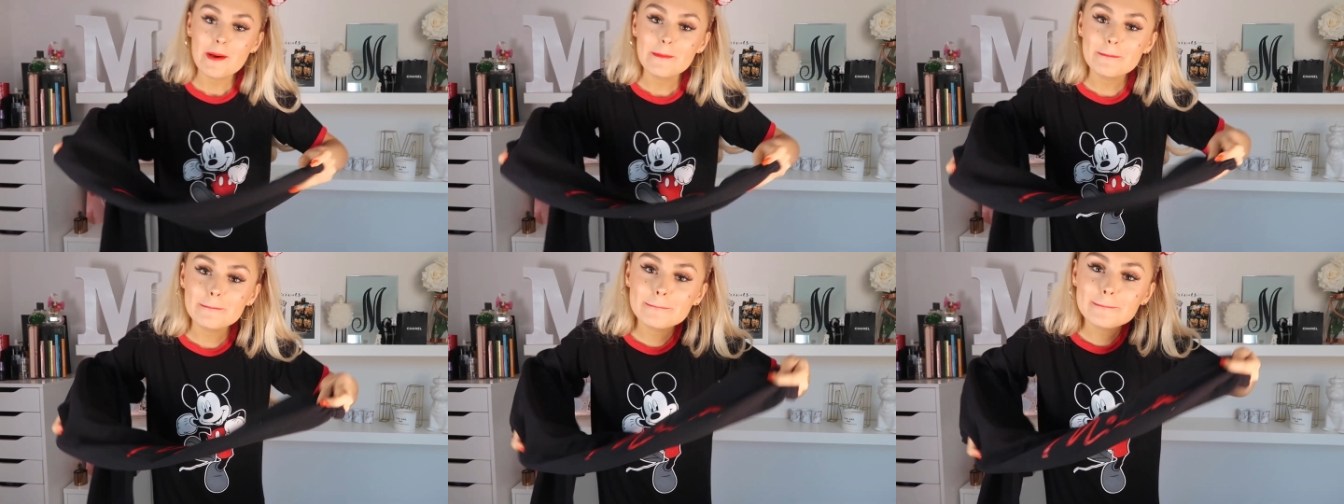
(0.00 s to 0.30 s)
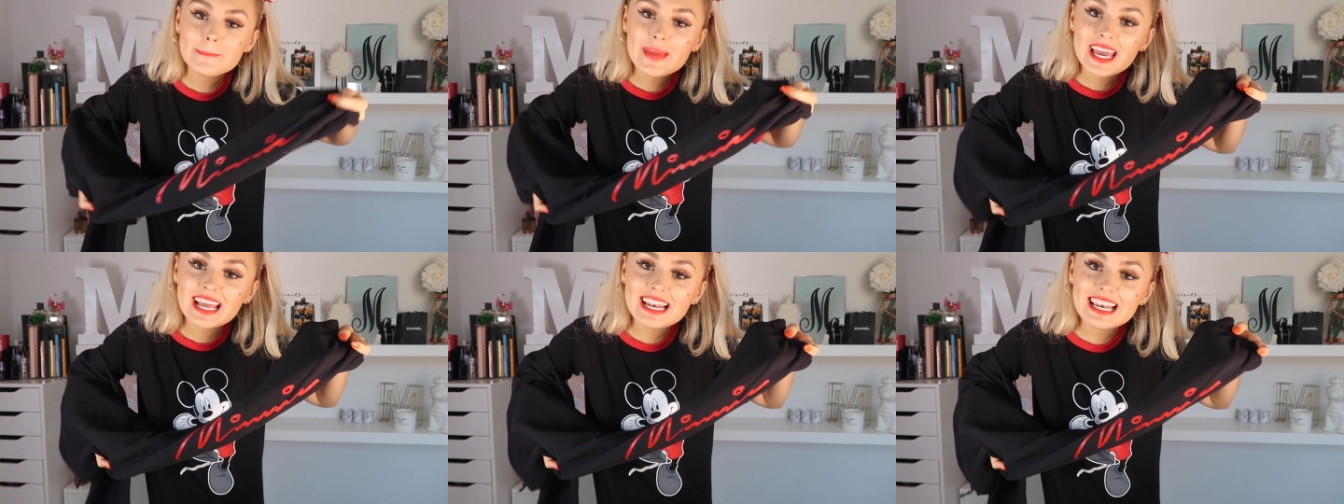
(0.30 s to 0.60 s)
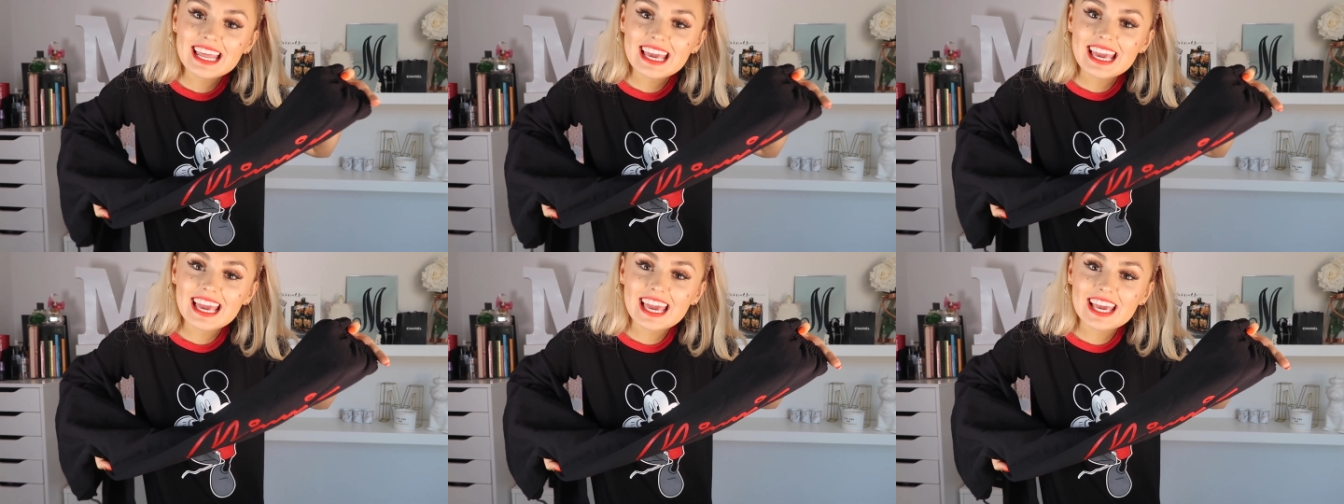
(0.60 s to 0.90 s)

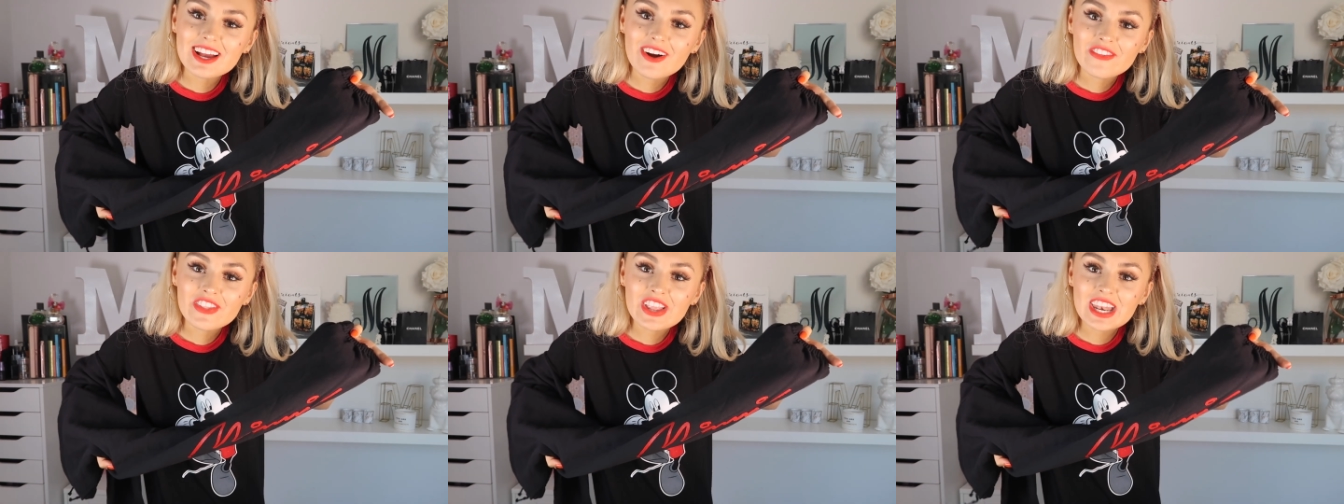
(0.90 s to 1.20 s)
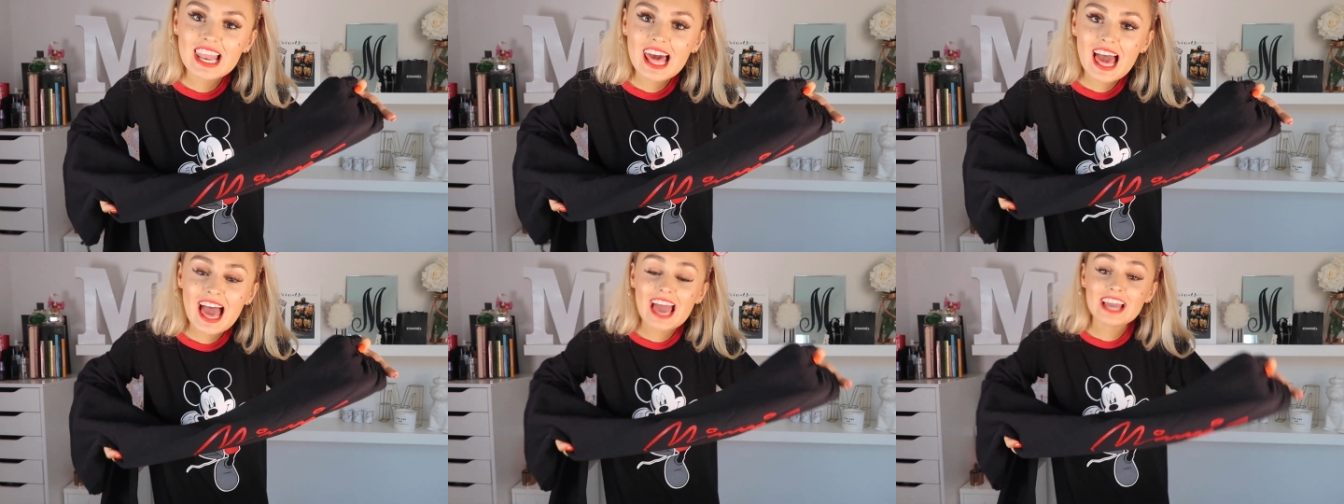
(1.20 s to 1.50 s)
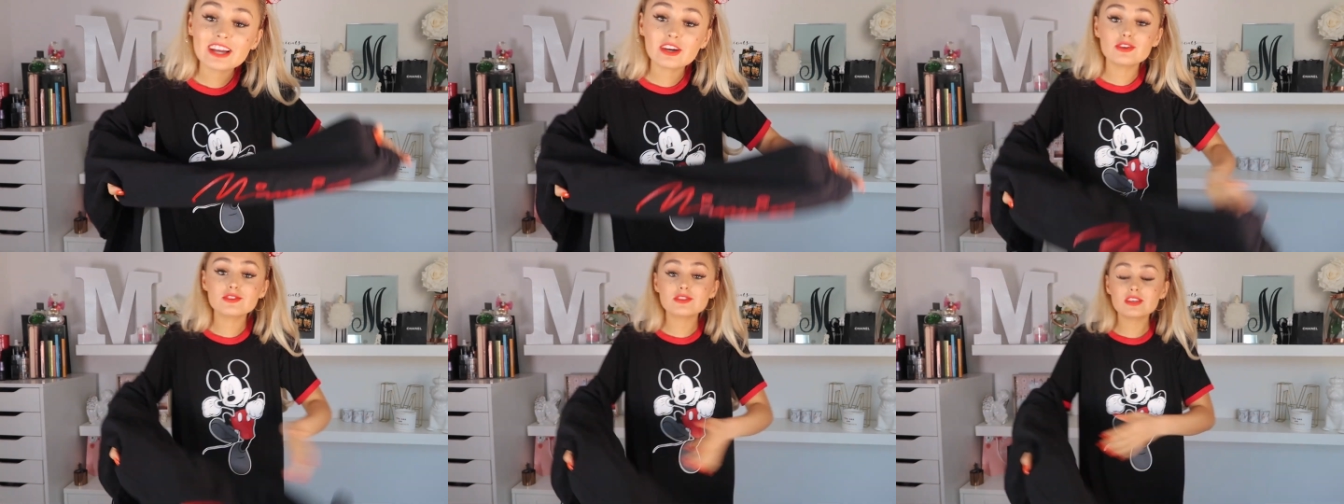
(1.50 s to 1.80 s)
Minnie on the
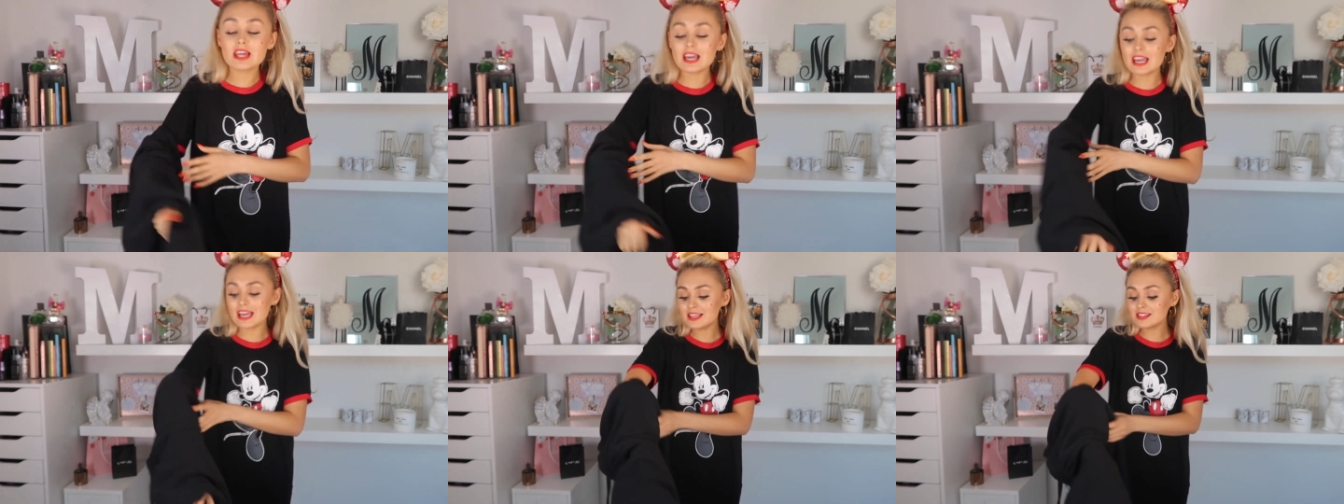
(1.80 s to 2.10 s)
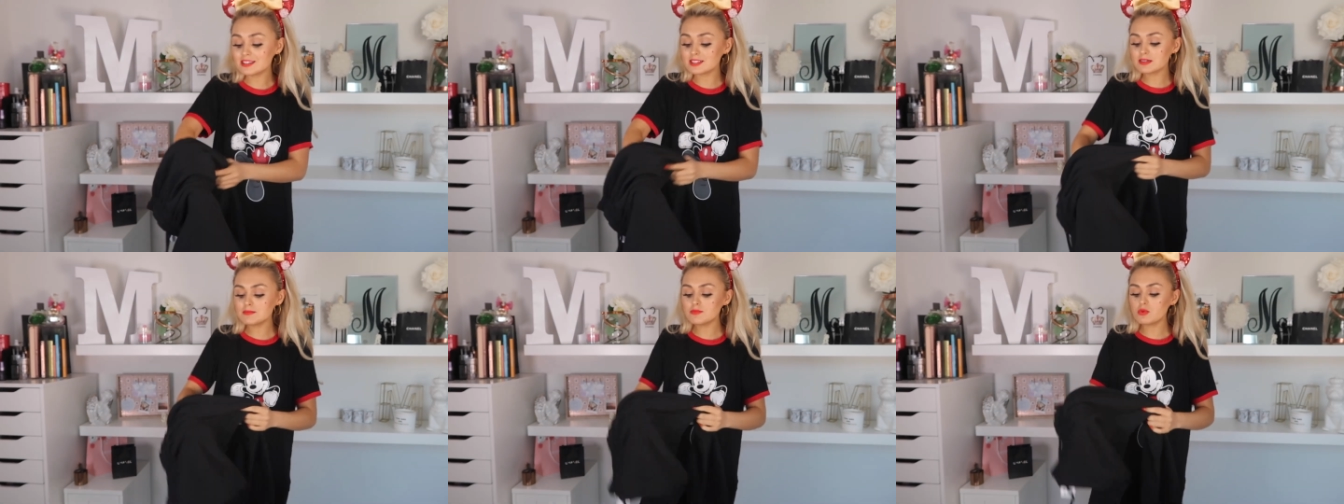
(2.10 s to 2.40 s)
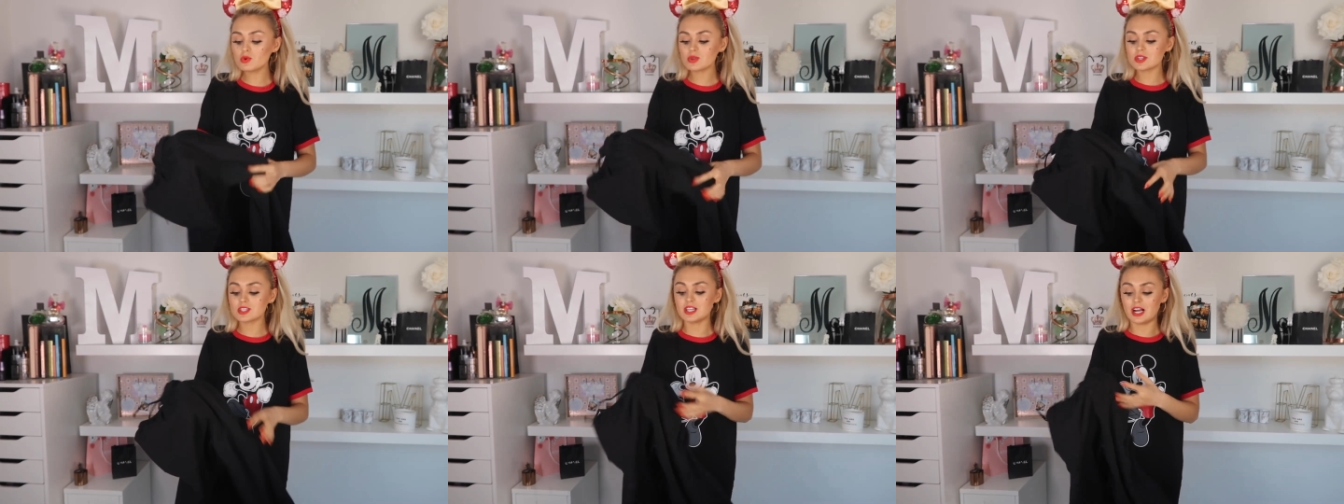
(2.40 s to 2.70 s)
leg so there is some
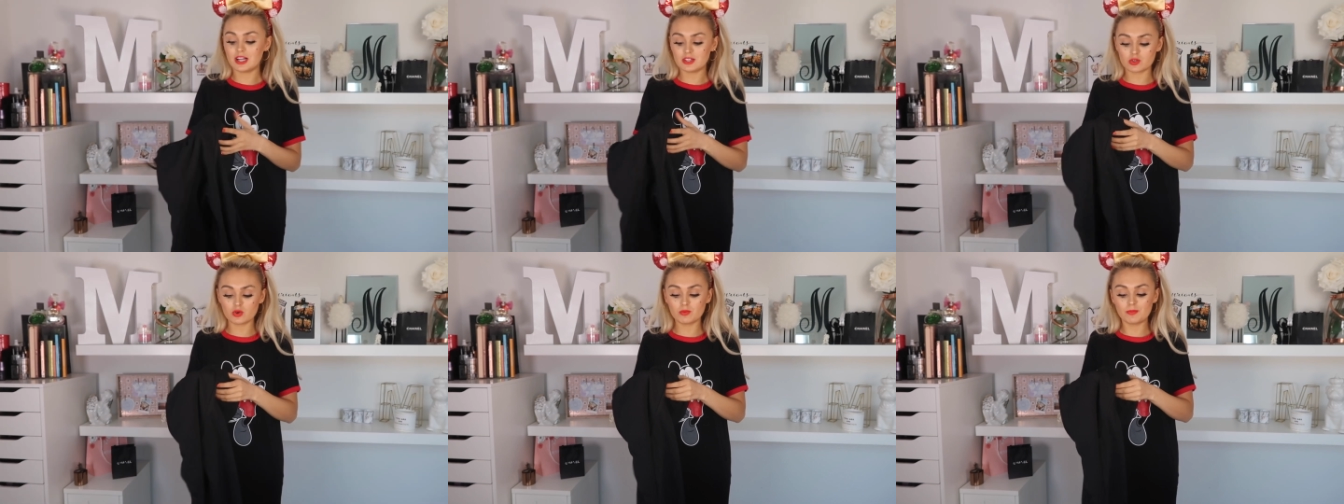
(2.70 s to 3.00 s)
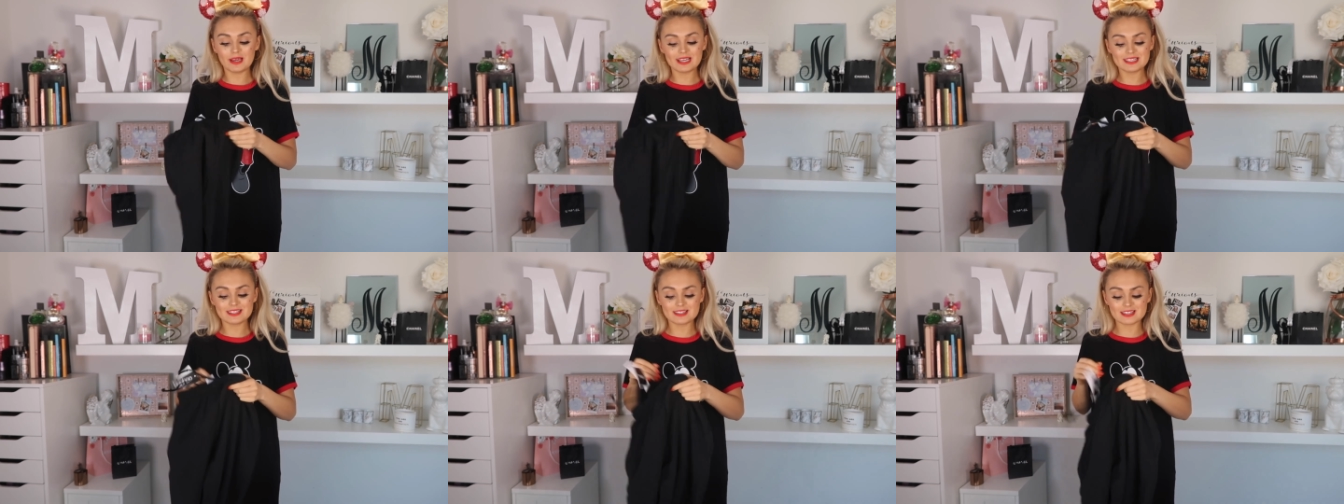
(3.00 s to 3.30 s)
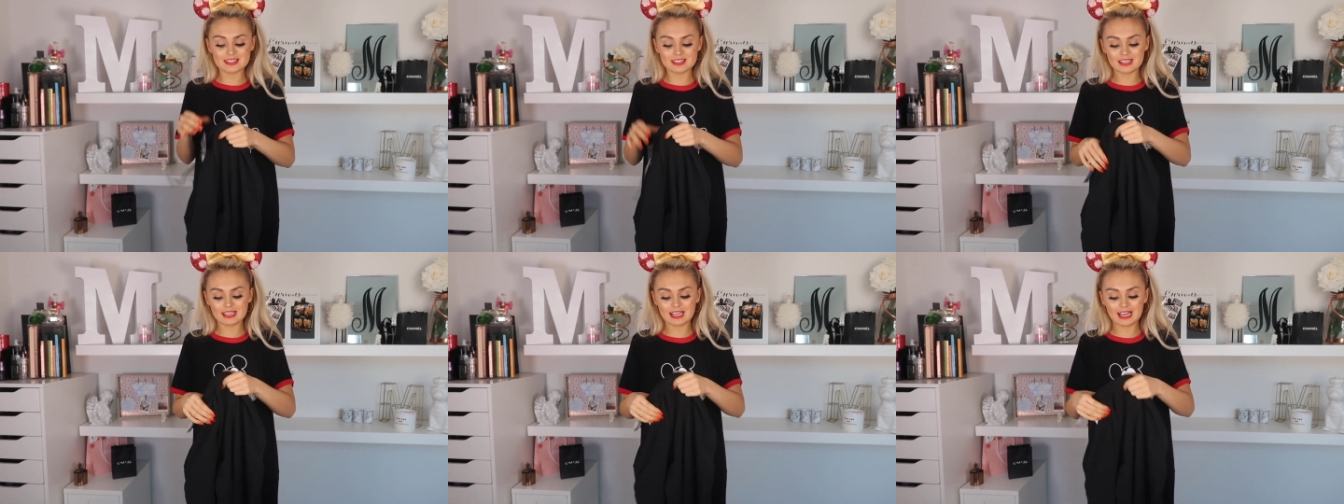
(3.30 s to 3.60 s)
more subtle
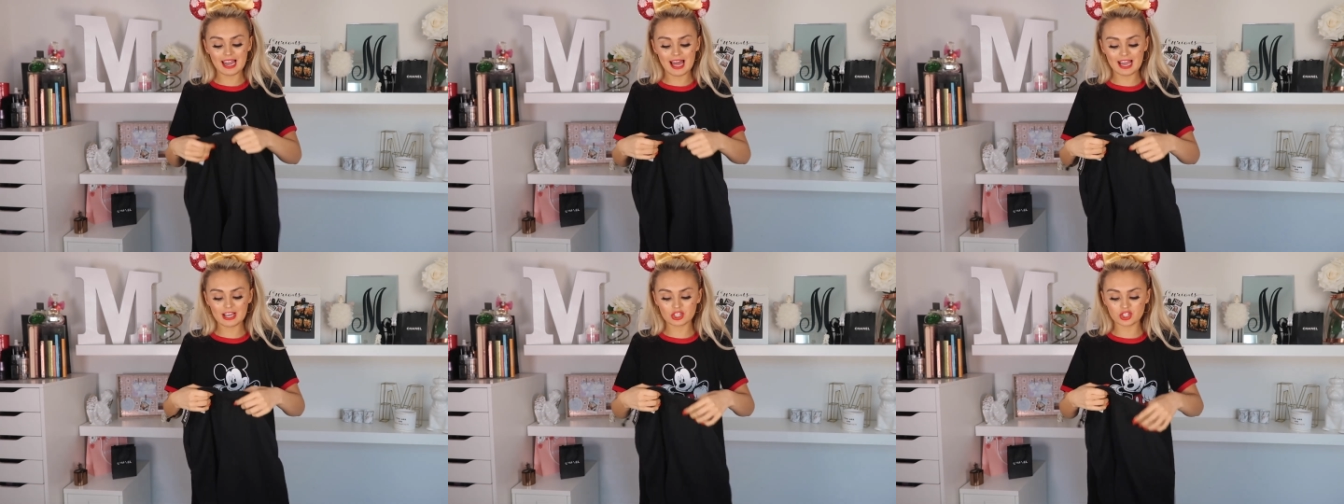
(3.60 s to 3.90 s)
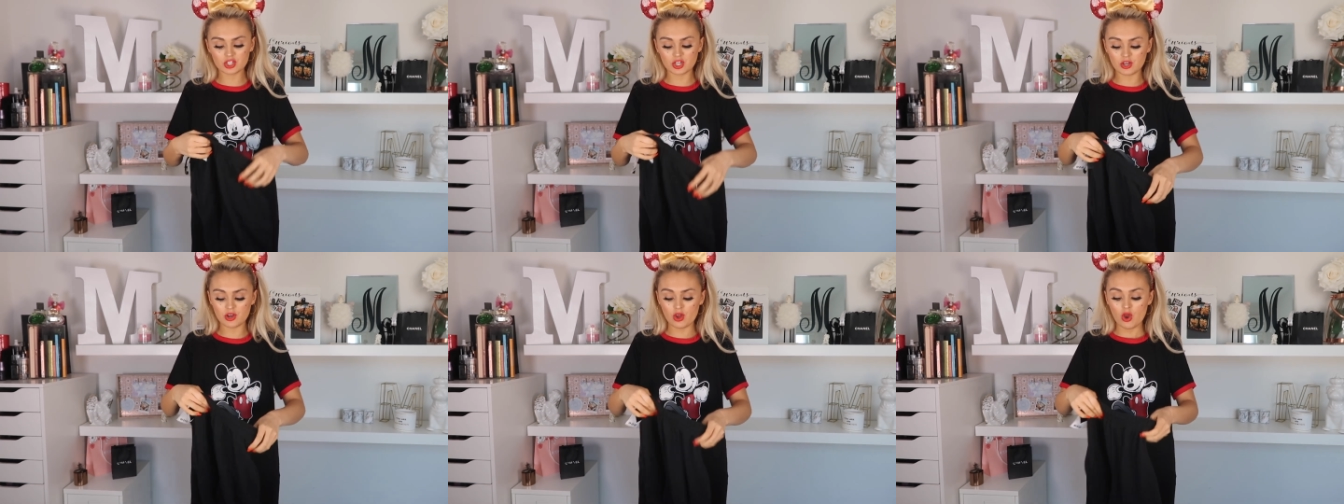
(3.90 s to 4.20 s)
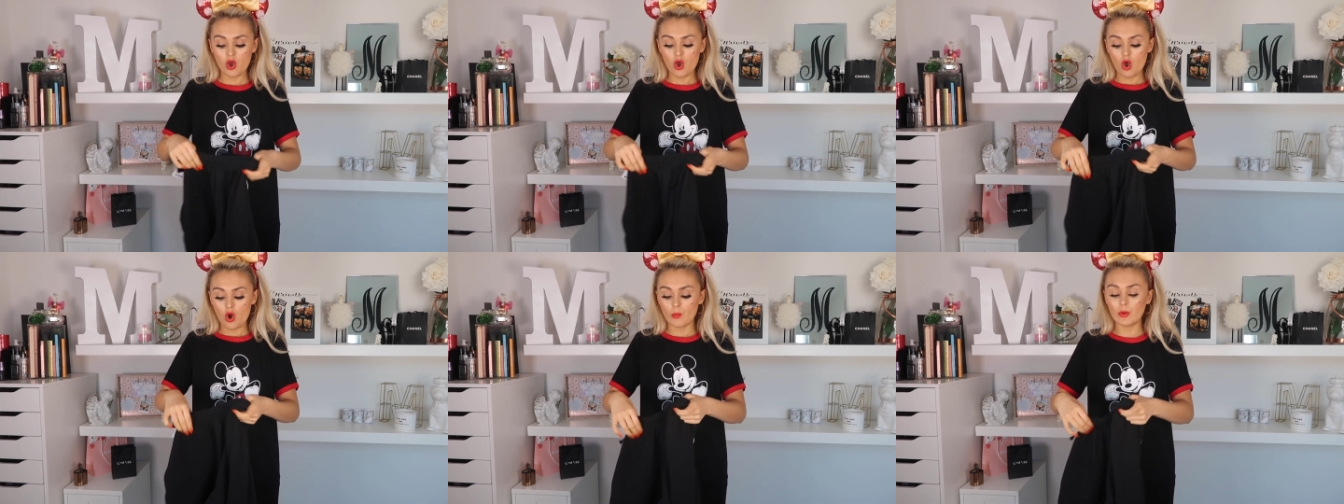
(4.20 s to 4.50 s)
pieces in the collection